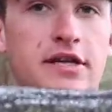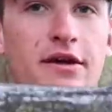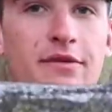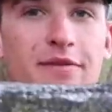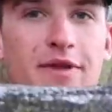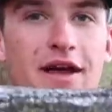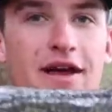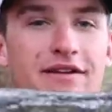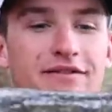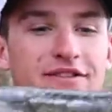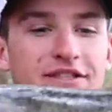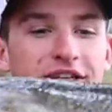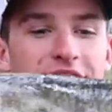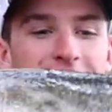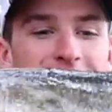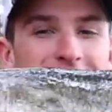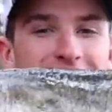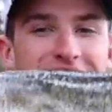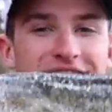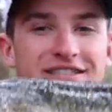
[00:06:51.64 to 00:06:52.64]
some live
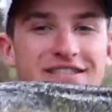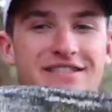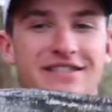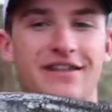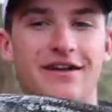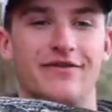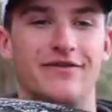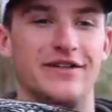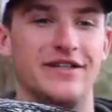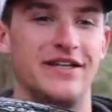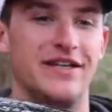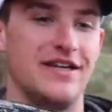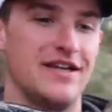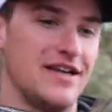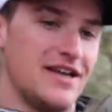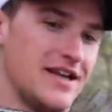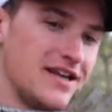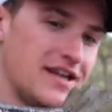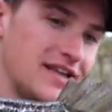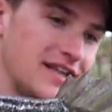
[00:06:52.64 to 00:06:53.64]
shad. Look at his stomach.
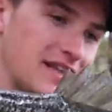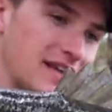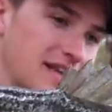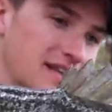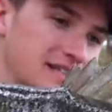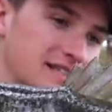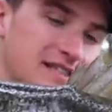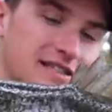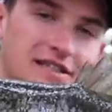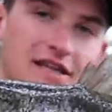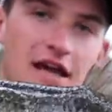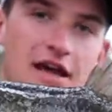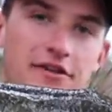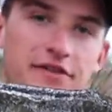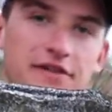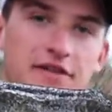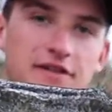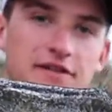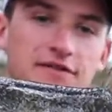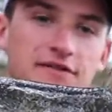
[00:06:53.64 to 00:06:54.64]
That is the
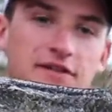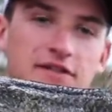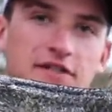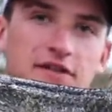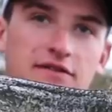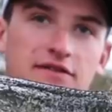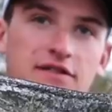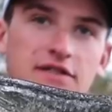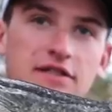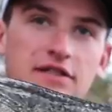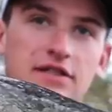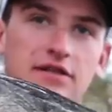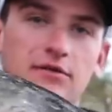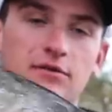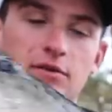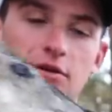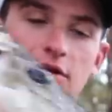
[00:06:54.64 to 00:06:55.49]
healthiest fish I've seen in a